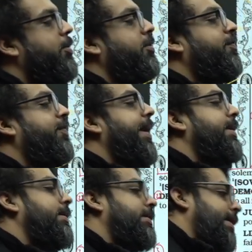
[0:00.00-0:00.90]
the
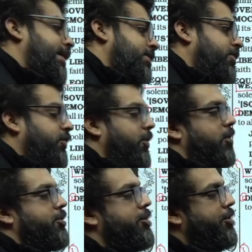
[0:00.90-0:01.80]
final text of the
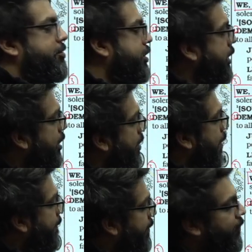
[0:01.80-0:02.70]
Constitution,
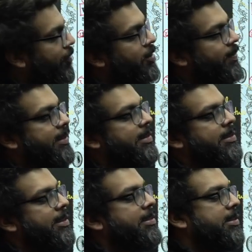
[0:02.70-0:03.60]
before
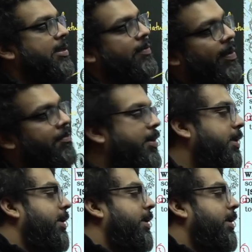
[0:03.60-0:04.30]
26th November